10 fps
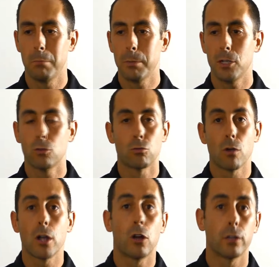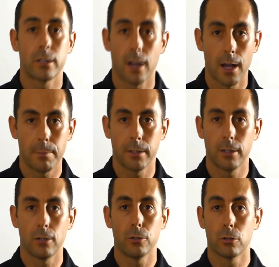maybe you run all the time,
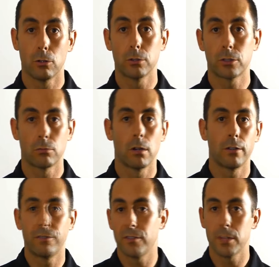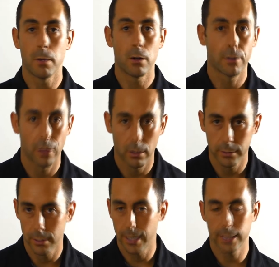and your goal is to run 50
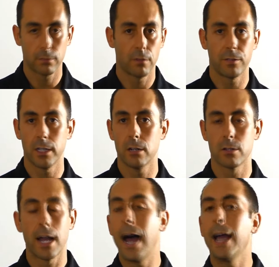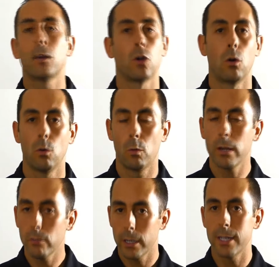marathons in the next 50 years. I don't know.
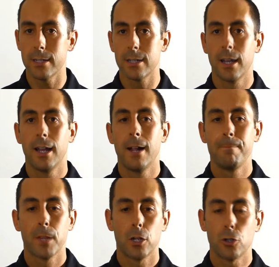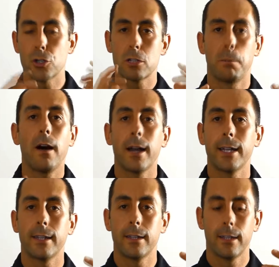Whatever it is, your
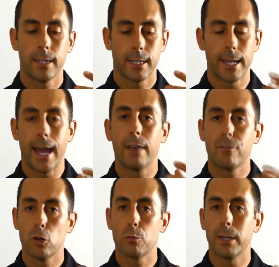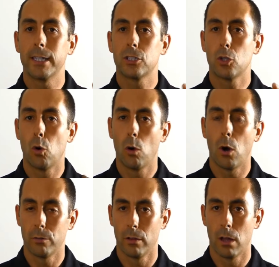spine can have vertebrae go
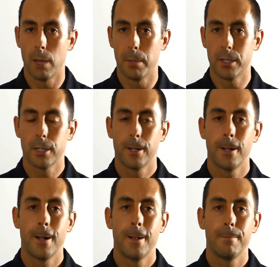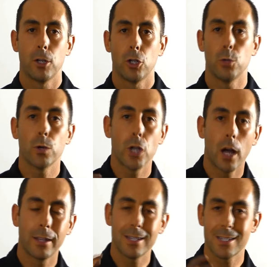out of alignment. You are
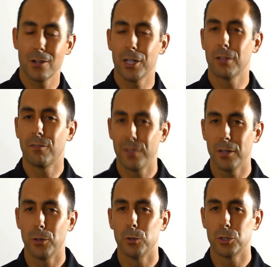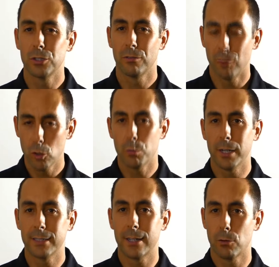not necessarily going to feel those
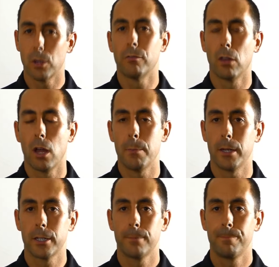vertebrae that are out of alignment.